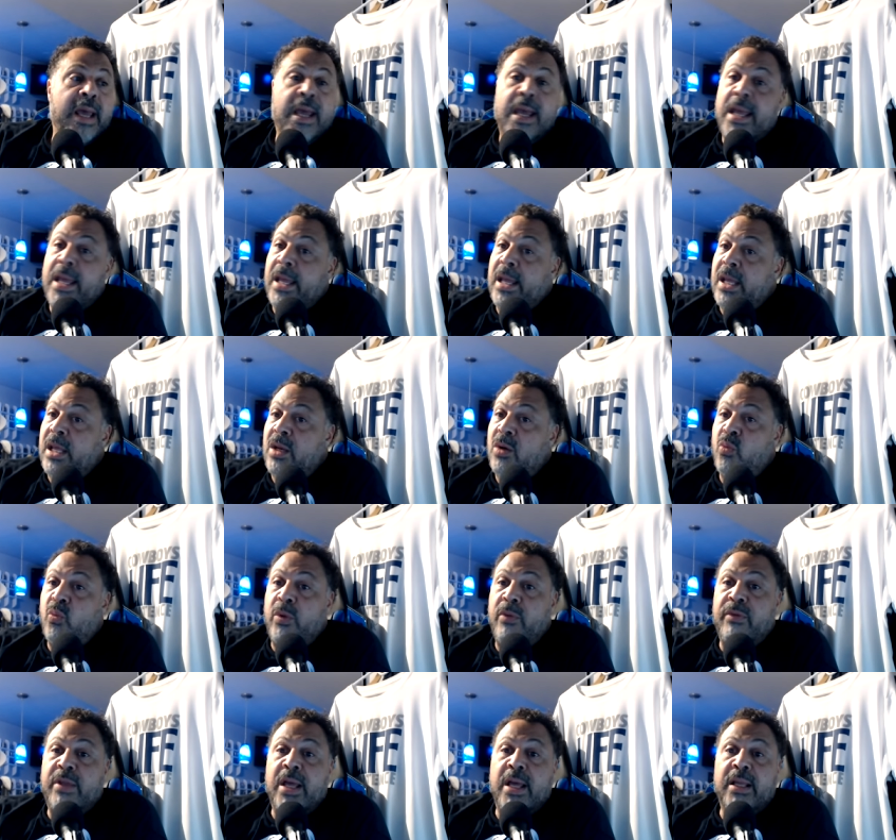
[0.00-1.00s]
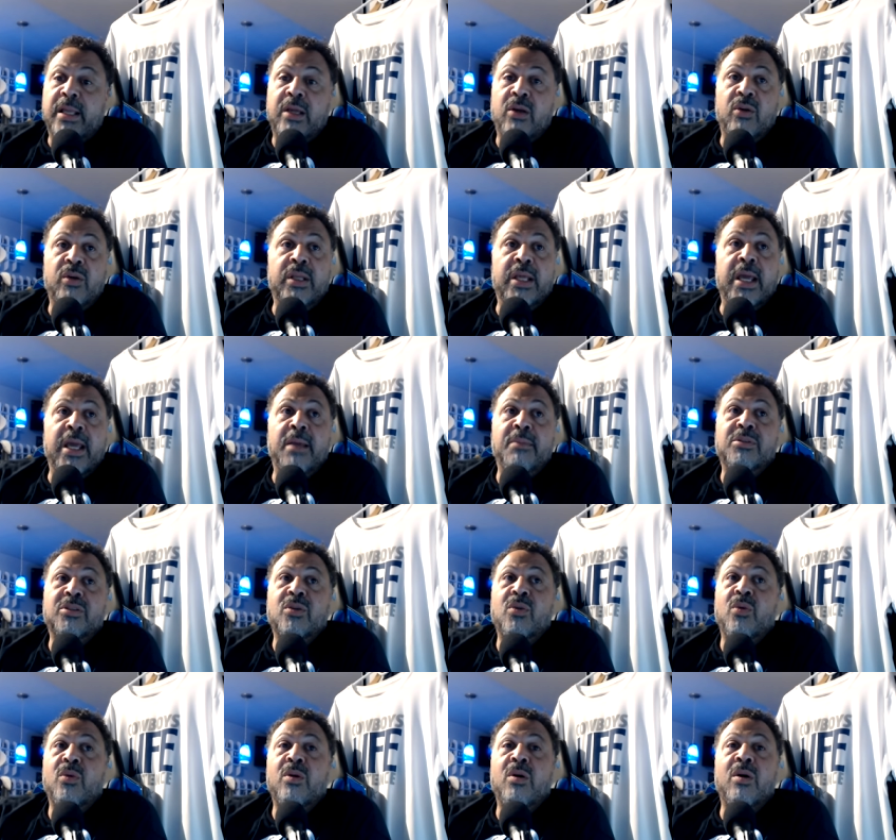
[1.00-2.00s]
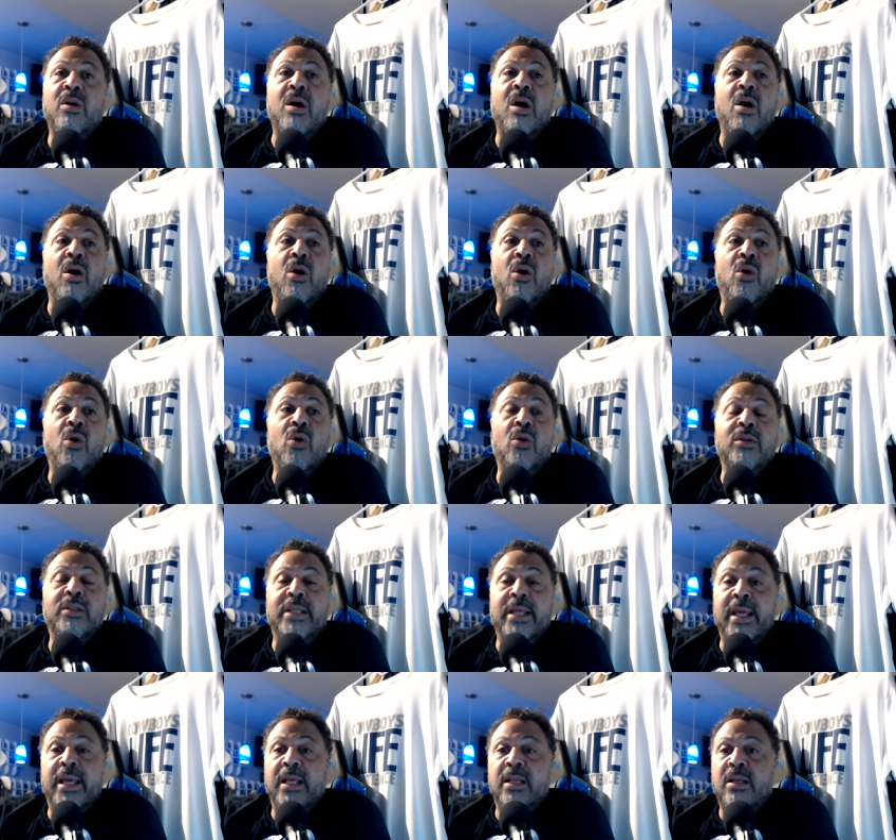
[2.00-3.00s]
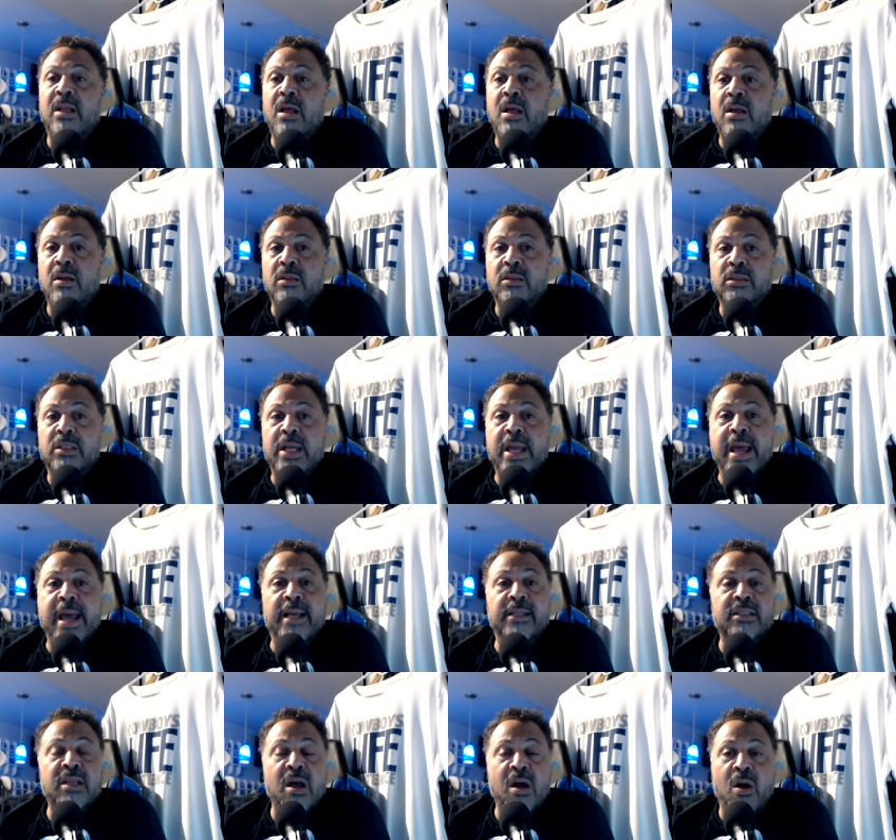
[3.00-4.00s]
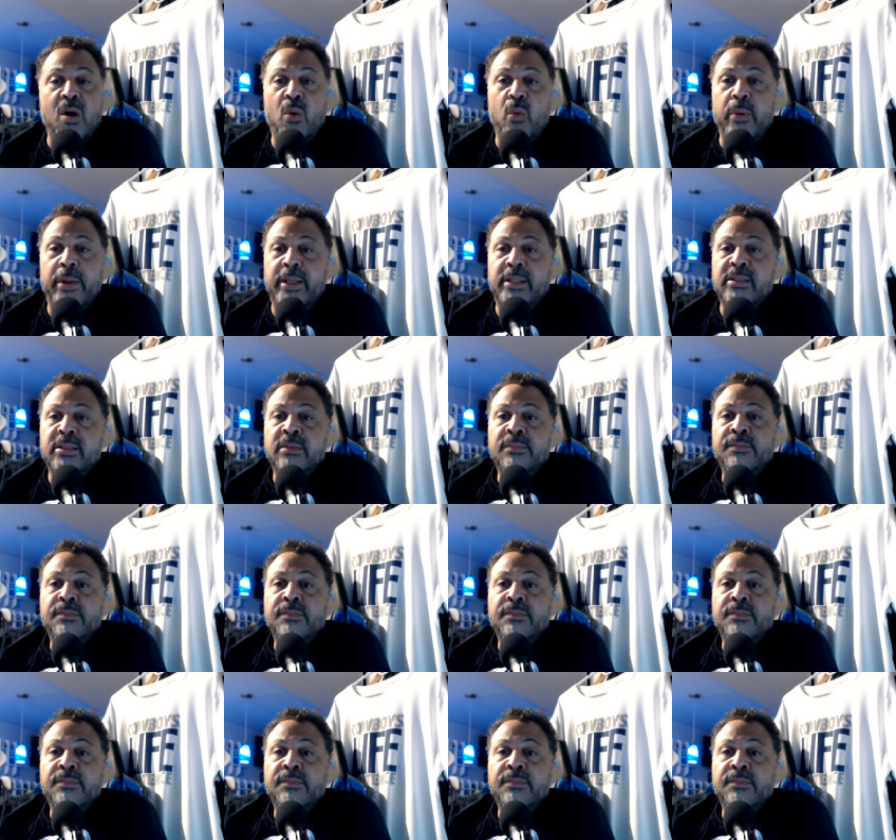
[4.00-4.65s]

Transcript: and we've got good games going on all day long. As always,